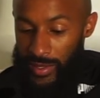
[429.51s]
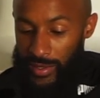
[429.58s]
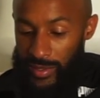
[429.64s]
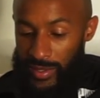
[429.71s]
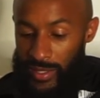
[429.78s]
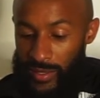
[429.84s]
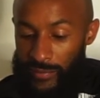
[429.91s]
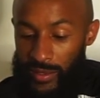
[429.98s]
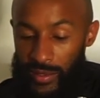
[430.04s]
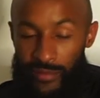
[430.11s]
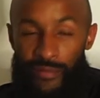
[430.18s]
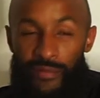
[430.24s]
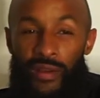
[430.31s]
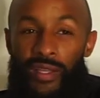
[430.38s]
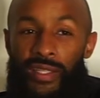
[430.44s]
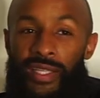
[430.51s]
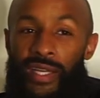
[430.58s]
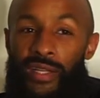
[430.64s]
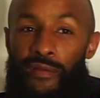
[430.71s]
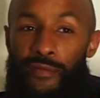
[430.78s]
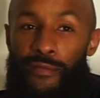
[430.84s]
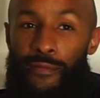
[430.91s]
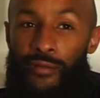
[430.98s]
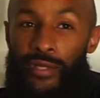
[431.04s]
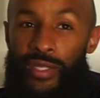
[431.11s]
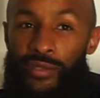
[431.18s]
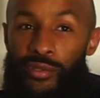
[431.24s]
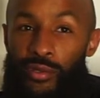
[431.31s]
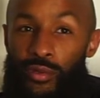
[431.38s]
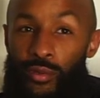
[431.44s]
South London First getting a
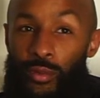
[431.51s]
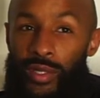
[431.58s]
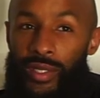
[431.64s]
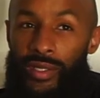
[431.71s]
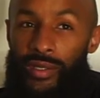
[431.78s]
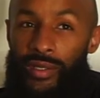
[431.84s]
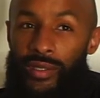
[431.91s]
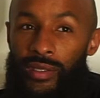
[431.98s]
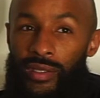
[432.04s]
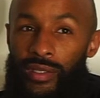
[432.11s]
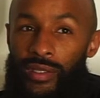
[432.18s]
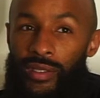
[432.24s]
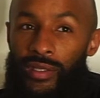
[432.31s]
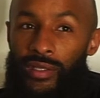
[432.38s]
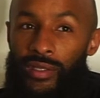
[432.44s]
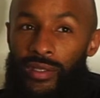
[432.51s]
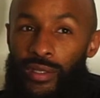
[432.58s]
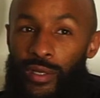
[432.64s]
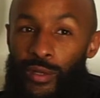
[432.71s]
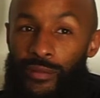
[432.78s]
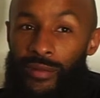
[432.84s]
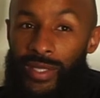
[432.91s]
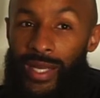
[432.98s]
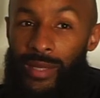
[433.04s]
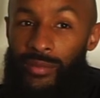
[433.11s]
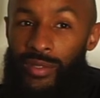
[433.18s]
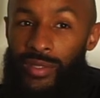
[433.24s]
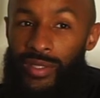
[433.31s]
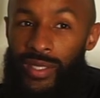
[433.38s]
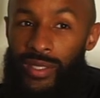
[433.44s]
3-2 win over
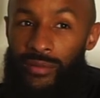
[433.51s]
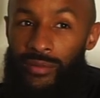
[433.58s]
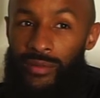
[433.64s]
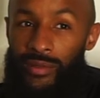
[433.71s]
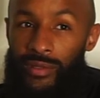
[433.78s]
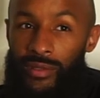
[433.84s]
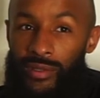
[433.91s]
Camden Town.